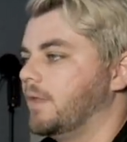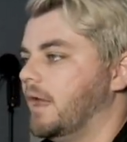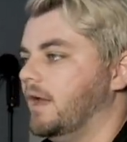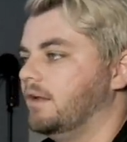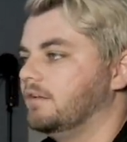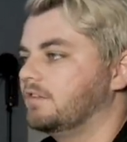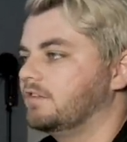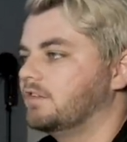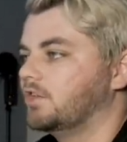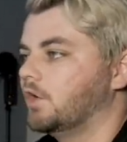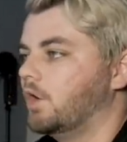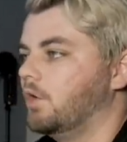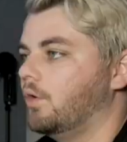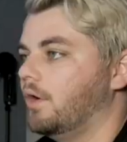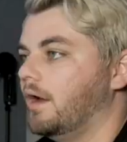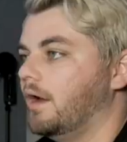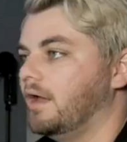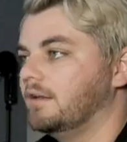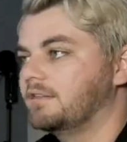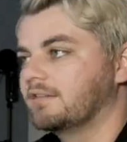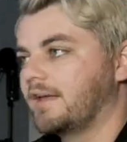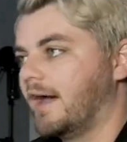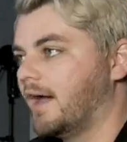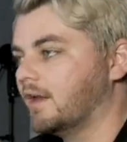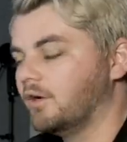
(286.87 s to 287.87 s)
And so
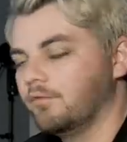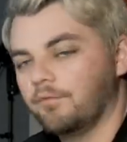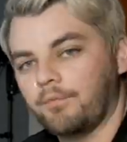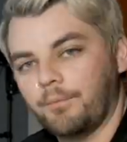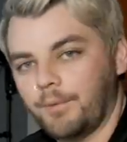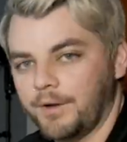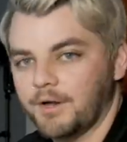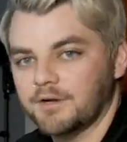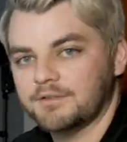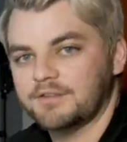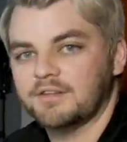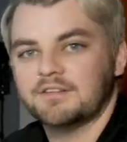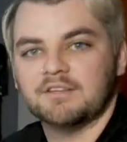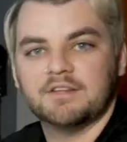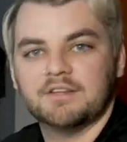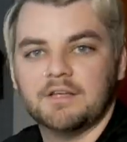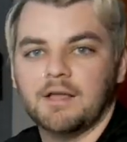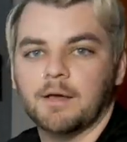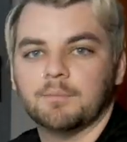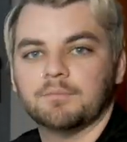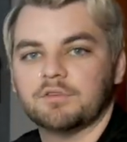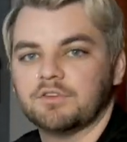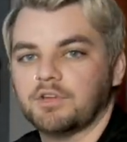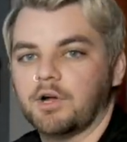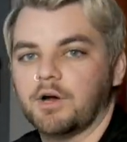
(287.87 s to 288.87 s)
it's kind of weird to see
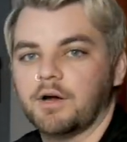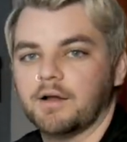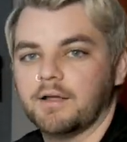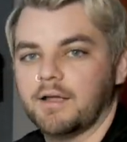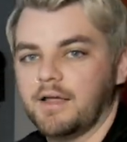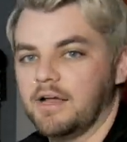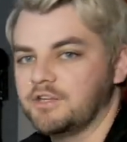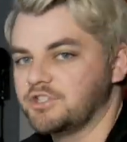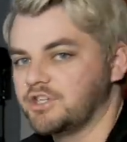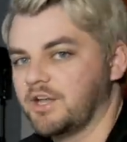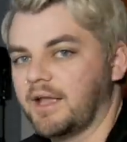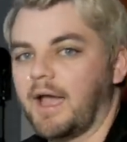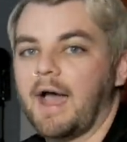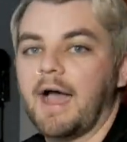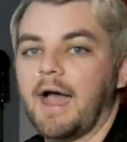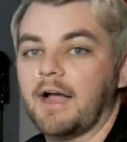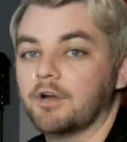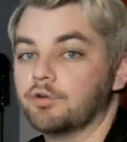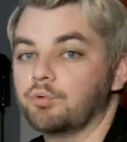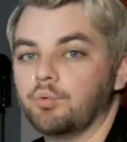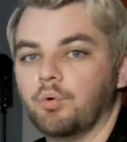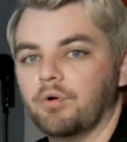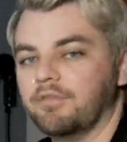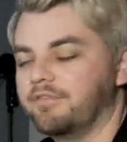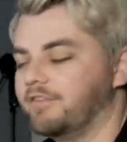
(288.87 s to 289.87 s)
him start catching
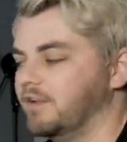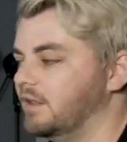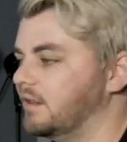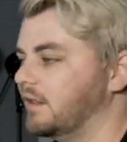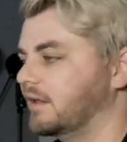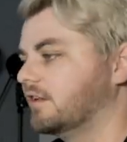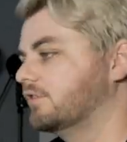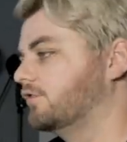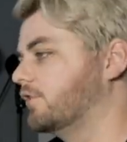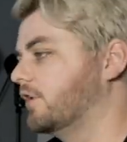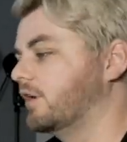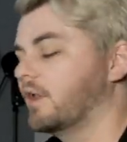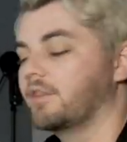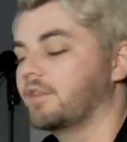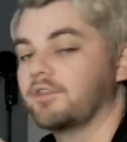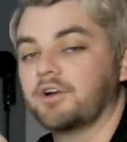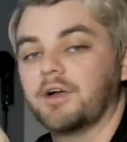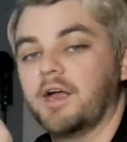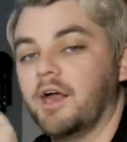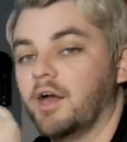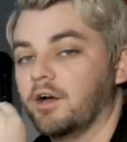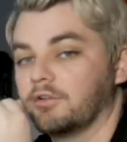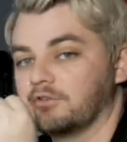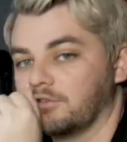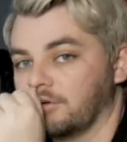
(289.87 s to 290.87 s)
actual feelings for another
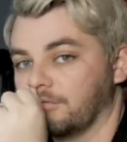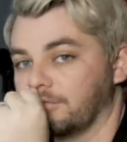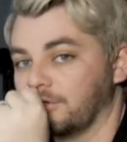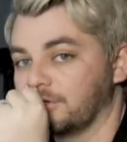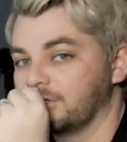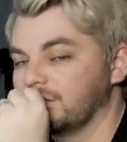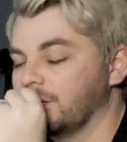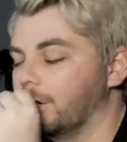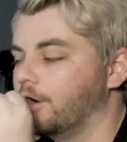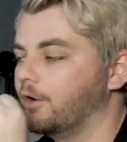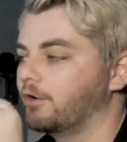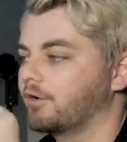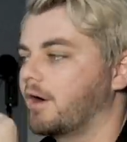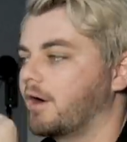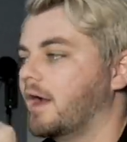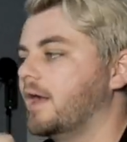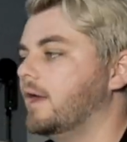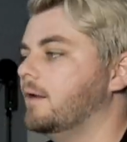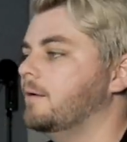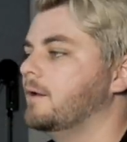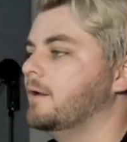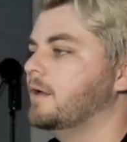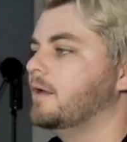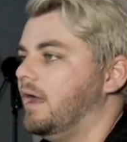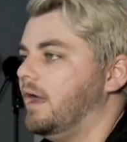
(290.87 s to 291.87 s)
character of the show,
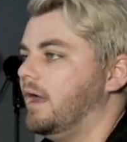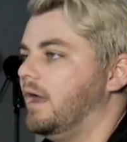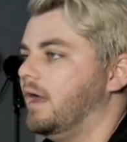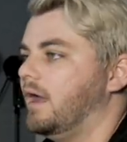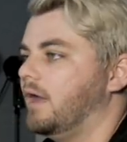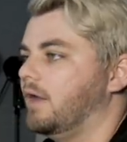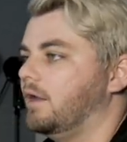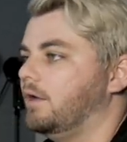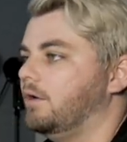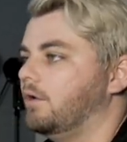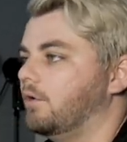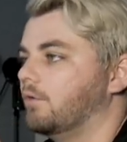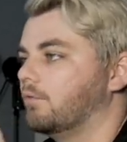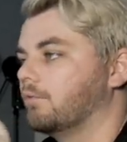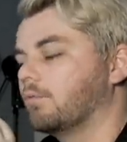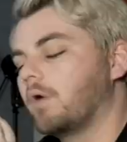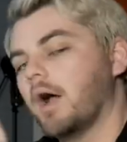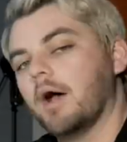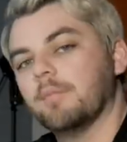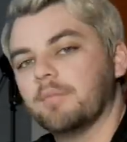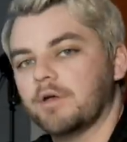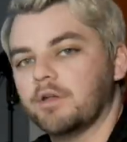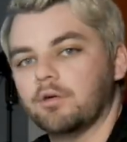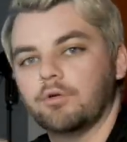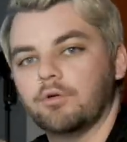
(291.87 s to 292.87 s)
right? And
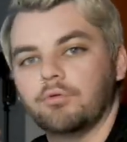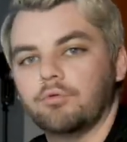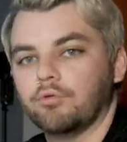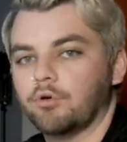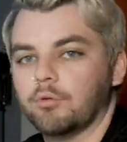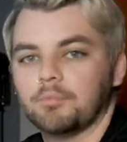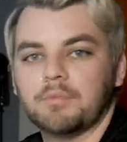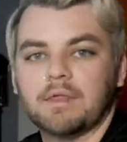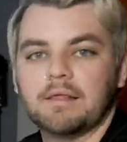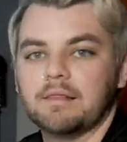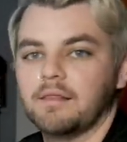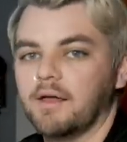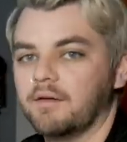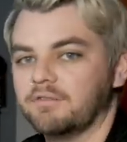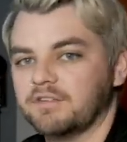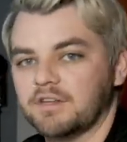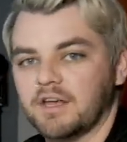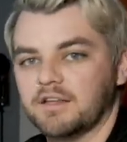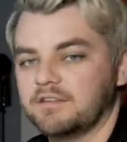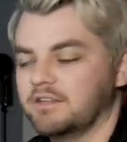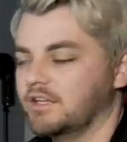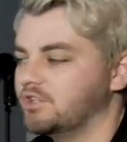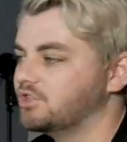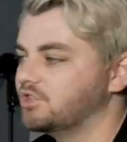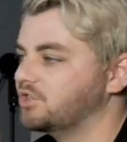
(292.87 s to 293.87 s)
Robin, who normally loves
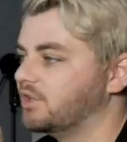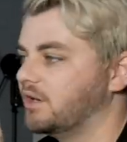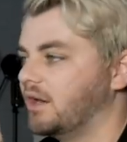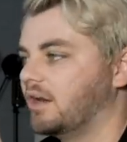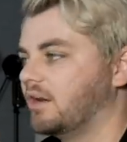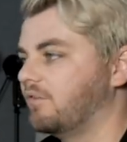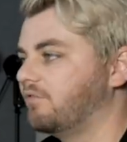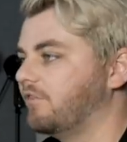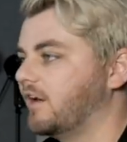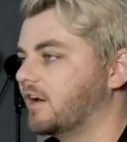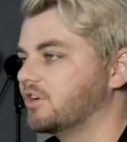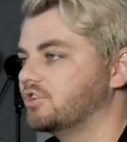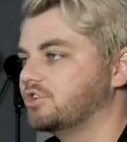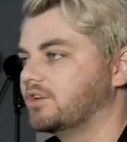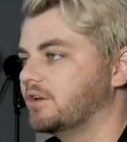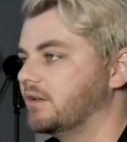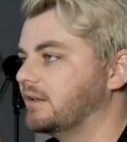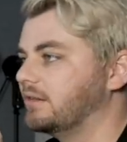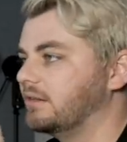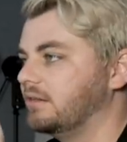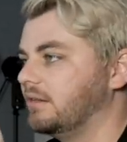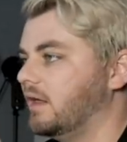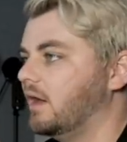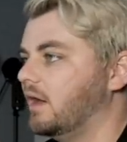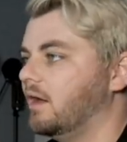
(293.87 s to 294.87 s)
attention and affection
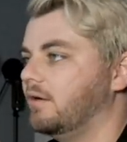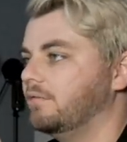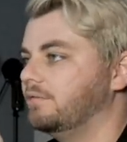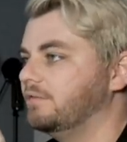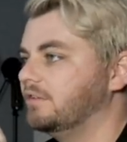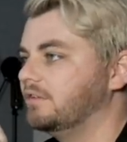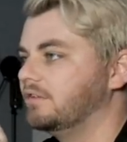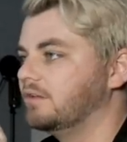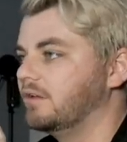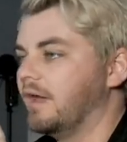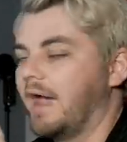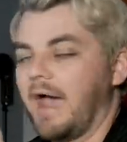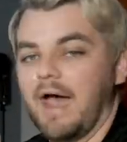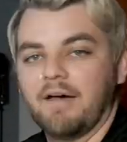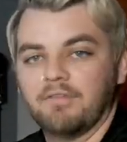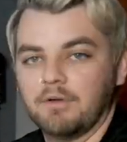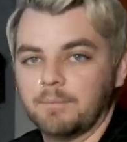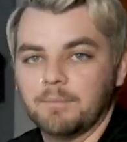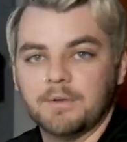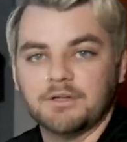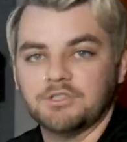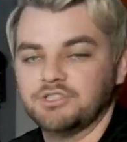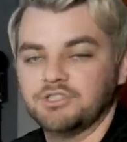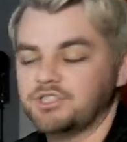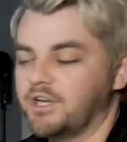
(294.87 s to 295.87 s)
and loves
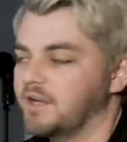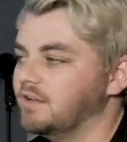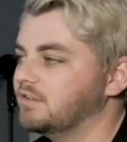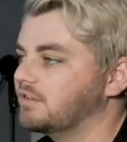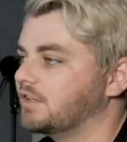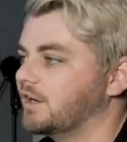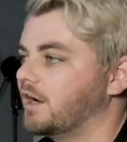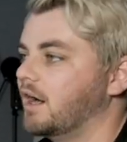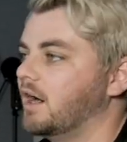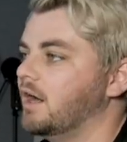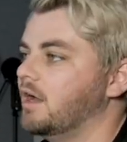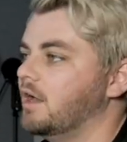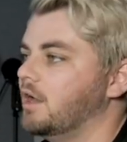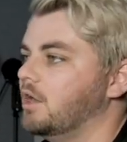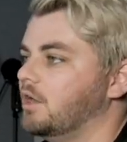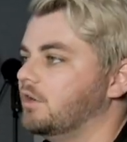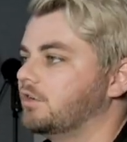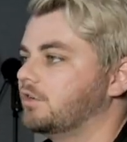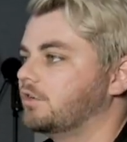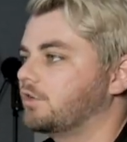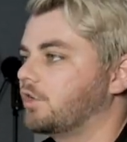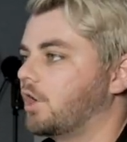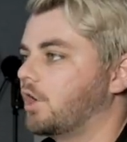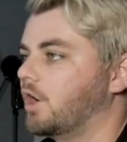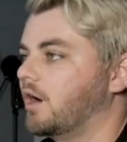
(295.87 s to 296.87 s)
having men chase her,
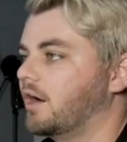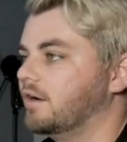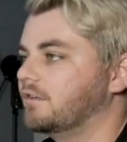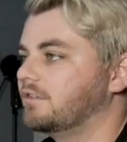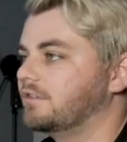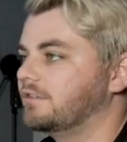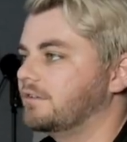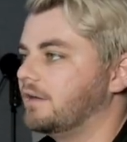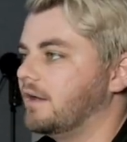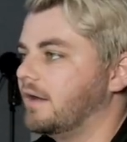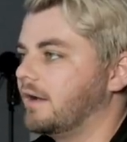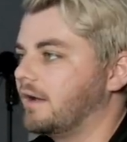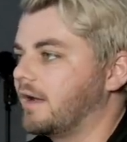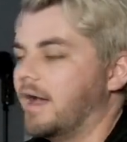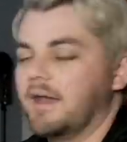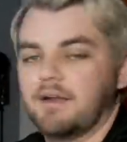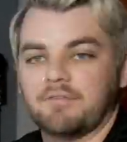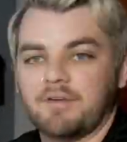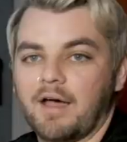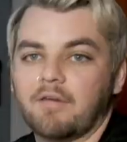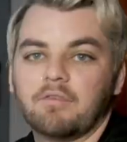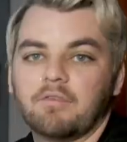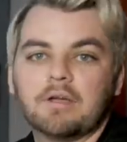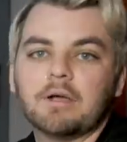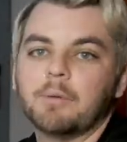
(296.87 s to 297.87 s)
starts kind
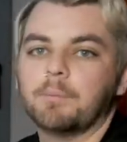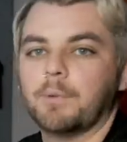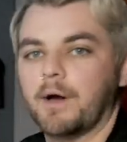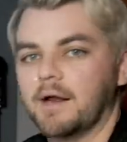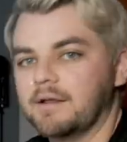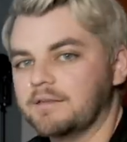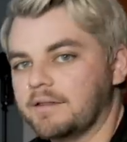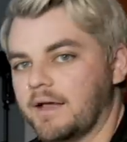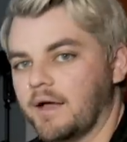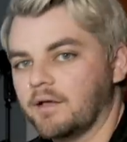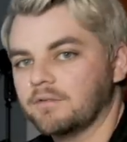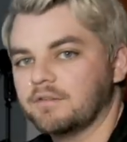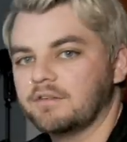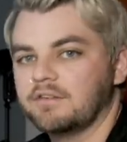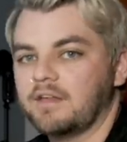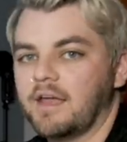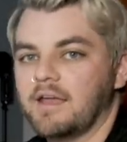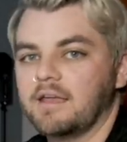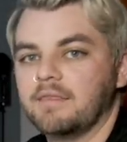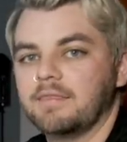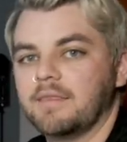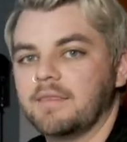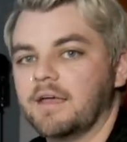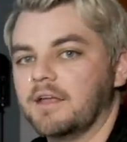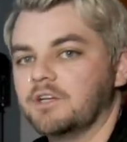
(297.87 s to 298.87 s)
of having a breakdown
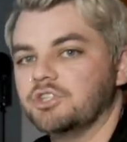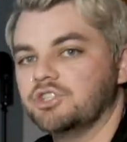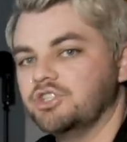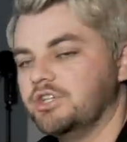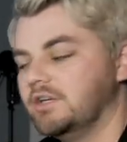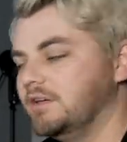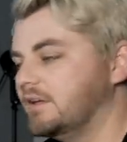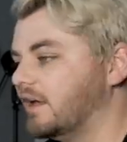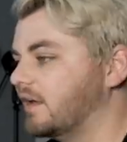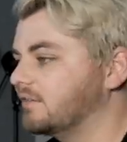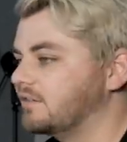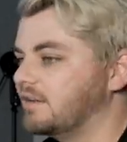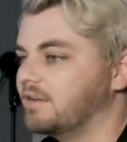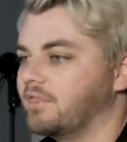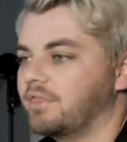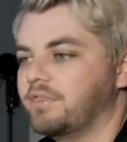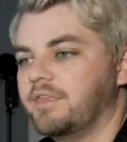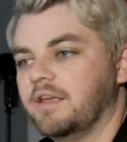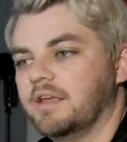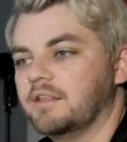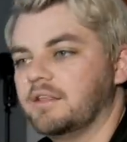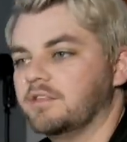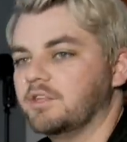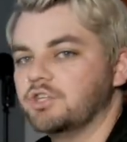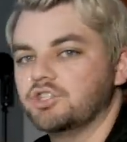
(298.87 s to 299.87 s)
saying that she doesn't
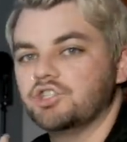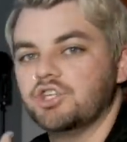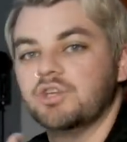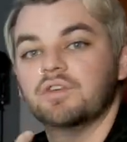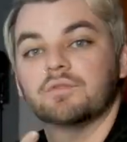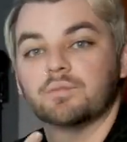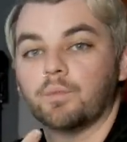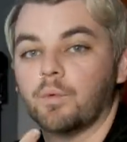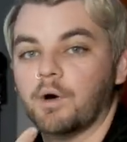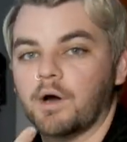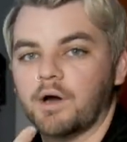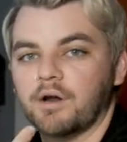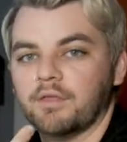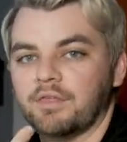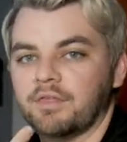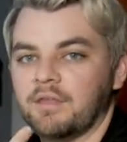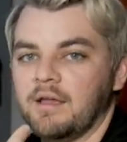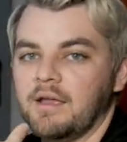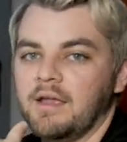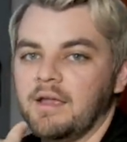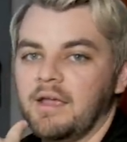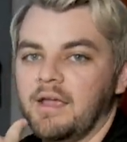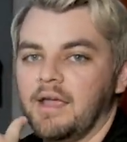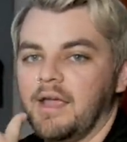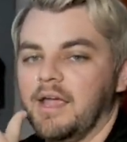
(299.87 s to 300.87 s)
think that she's worth
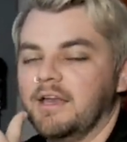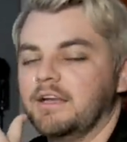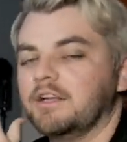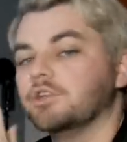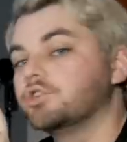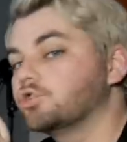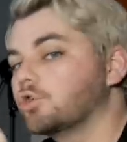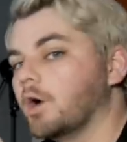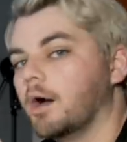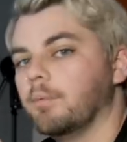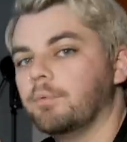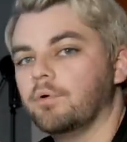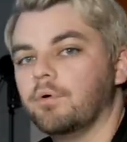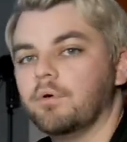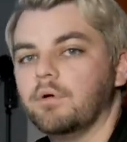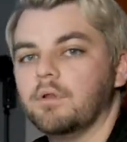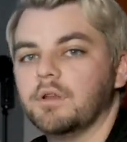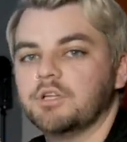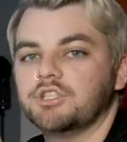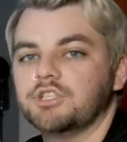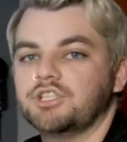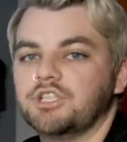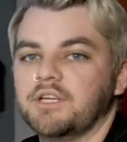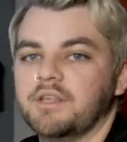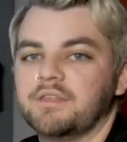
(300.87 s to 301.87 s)
any
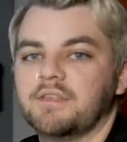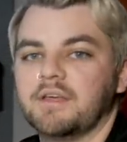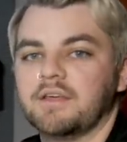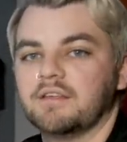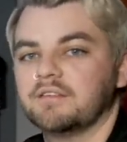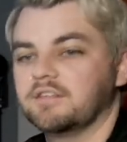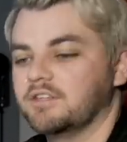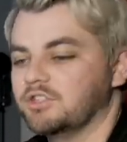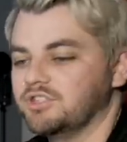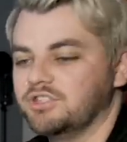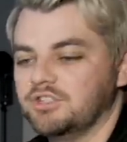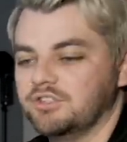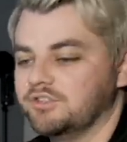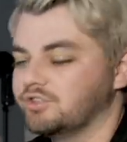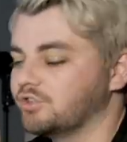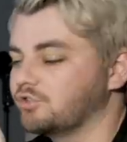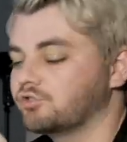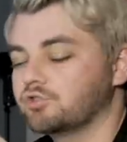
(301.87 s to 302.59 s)
trouble. She thinks that she's